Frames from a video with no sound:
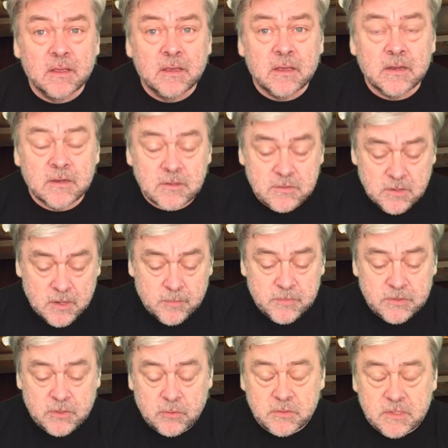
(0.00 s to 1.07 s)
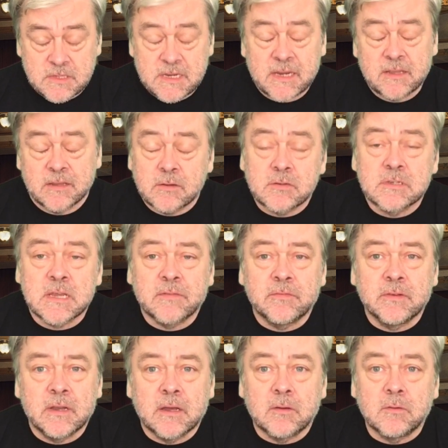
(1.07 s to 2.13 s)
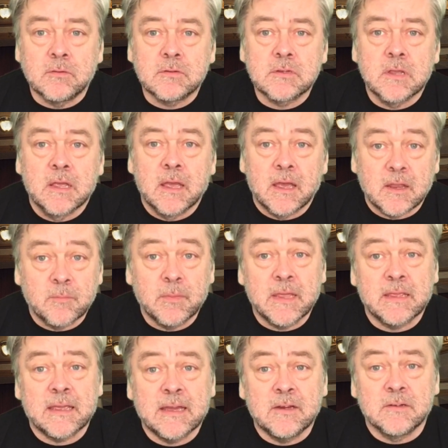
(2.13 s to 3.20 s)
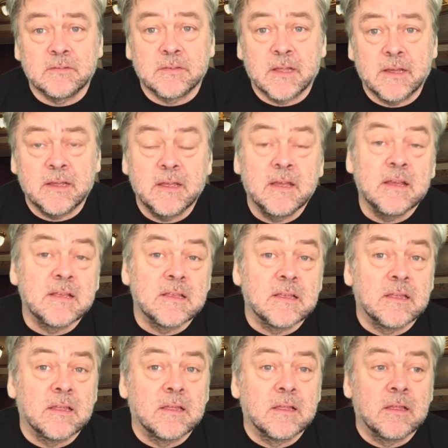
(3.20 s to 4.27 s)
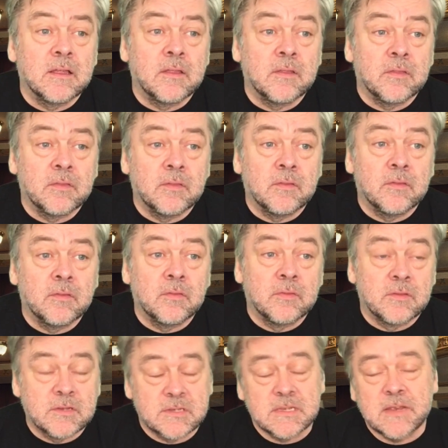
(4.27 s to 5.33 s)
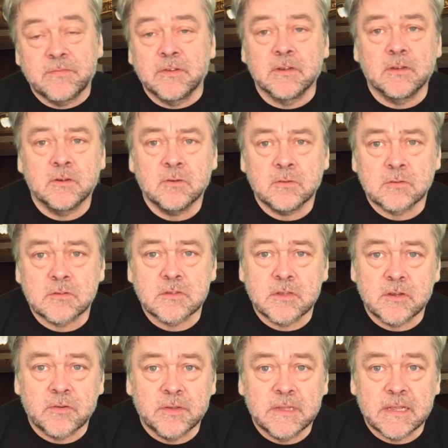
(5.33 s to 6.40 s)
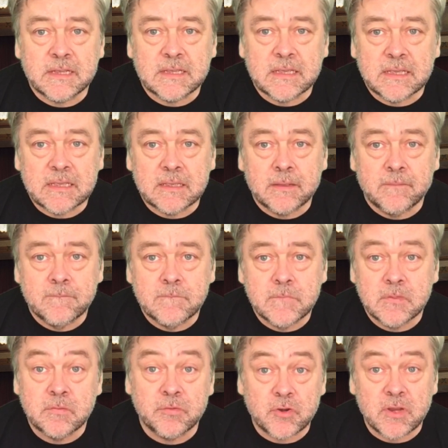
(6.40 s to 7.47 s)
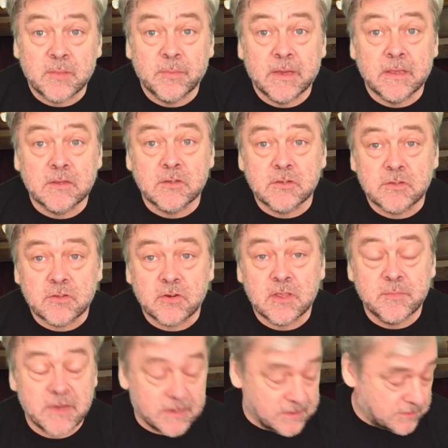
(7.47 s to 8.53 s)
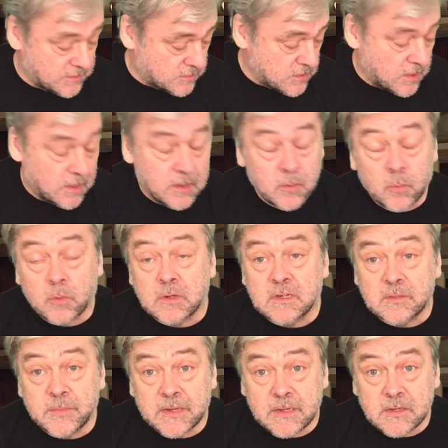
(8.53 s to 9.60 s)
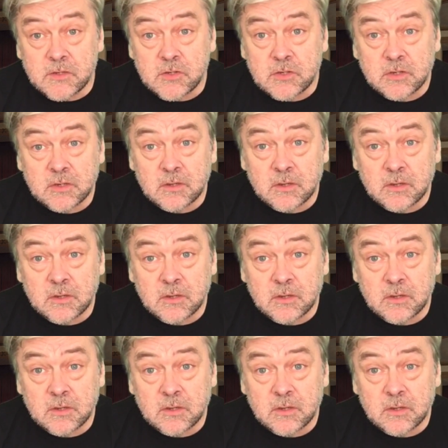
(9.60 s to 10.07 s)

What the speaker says: And it's up to you to take those 7 notes and make out of that the 7 chords that are in that key. 3 majors, 3 minors, 1 diminished.